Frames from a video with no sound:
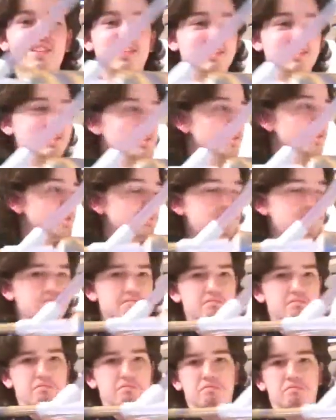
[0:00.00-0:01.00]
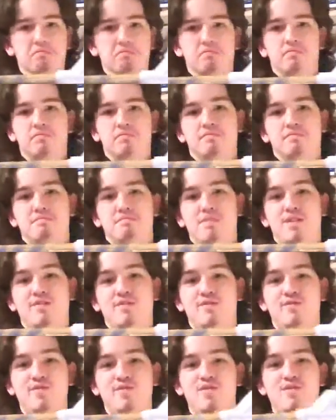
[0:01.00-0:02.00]
It is
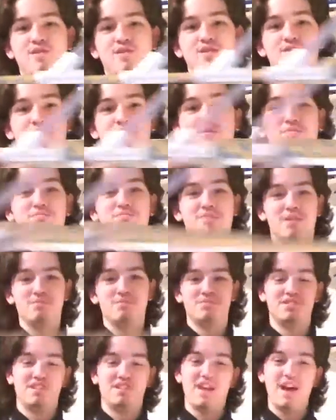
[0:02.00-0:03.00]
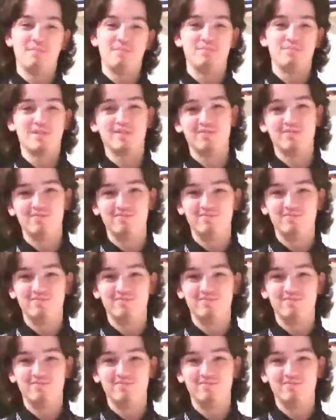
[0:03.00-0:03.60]
my very own Pumpsnap.